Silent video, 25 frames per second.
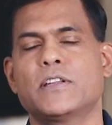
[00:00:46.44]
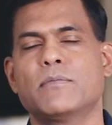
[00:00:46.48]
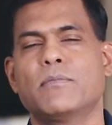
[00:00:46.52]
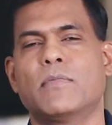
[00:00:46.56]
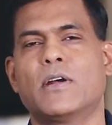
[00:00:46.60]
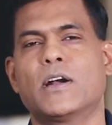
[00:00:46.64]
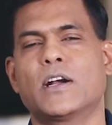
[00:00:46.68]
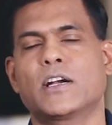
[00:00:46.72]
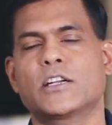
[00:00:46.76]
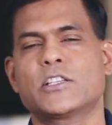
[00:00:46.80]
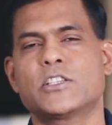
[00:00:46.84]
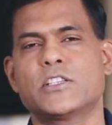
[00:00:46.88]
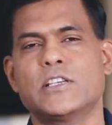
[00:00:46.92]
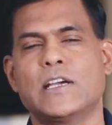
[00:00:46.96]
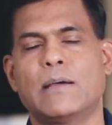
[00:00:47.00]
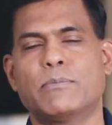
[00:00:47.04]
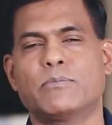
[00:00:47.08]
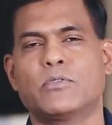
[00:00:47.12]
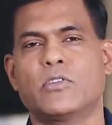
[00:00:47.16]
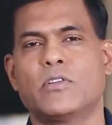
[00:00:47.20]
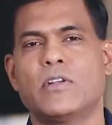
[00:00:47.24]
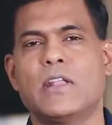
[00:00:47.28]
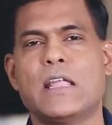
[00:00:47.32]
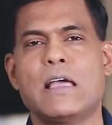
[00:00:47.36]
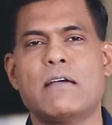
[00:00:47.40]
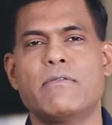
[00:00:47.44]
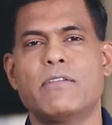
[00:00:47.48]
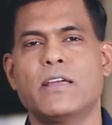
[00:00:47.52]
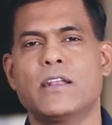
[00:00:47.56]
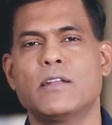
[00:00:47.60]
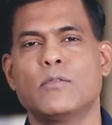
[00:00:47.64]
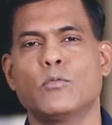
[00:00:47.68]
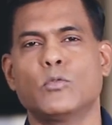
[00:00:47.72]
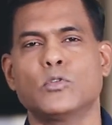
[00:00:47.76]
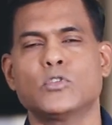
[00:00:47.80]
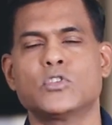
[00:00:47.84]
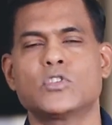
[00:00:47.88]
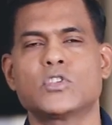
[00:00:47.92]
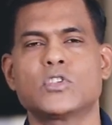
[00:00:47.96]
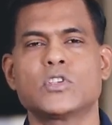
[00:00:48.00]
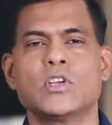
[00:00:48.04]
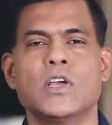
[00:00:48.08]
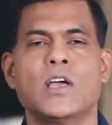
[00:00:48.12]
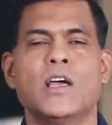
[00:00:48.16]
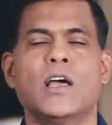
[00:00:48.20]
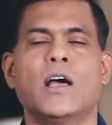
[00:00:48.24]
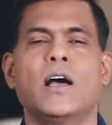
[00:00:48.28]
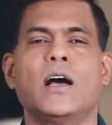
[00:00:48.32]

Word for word: in Mark chapter 11 was